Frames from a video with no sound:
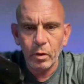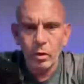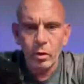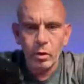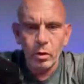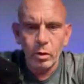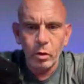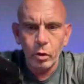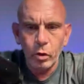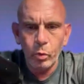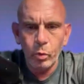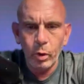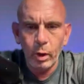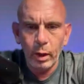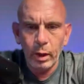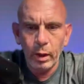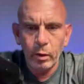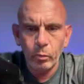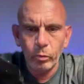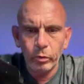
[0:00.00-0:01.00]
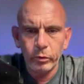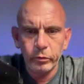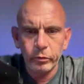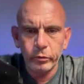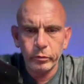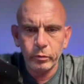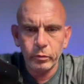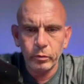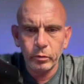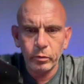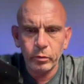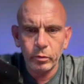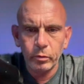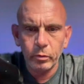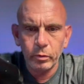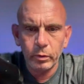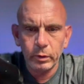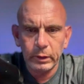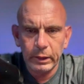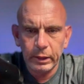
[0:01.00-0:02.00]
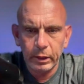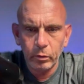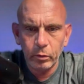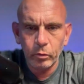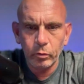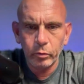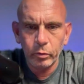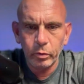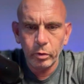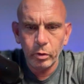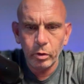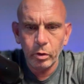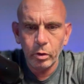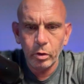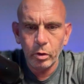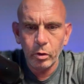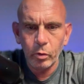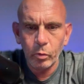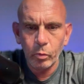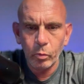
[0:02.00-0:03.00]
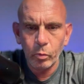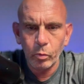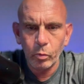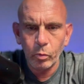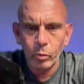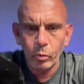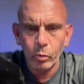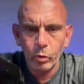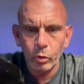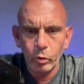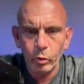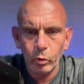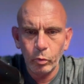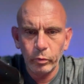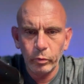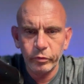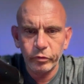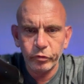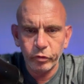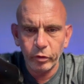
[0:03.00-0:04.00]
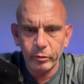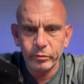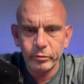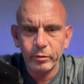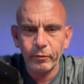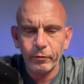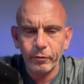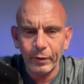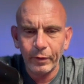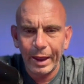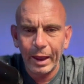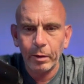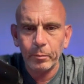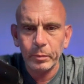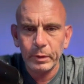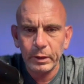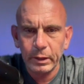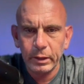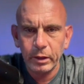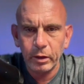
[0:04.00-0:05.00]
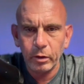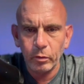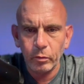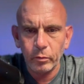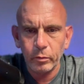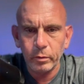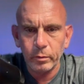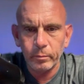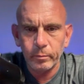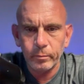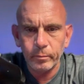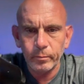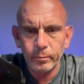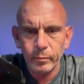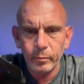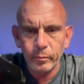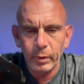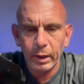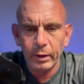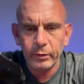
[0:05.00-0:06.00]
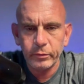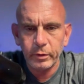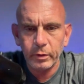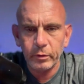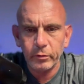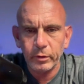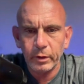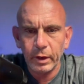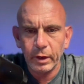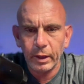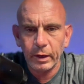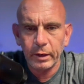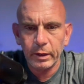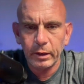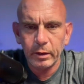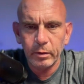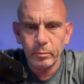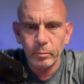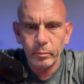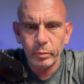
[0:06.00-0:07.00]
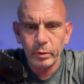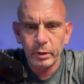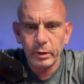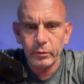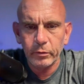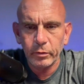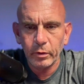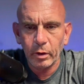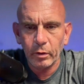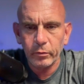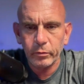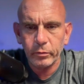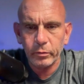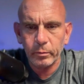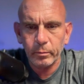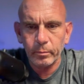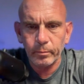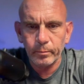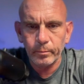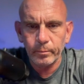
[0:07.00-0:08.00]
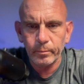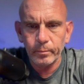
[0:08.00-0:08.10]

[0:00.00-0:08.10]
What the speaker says: who was killed, who was justifiably killed by a Cincinnati police officer.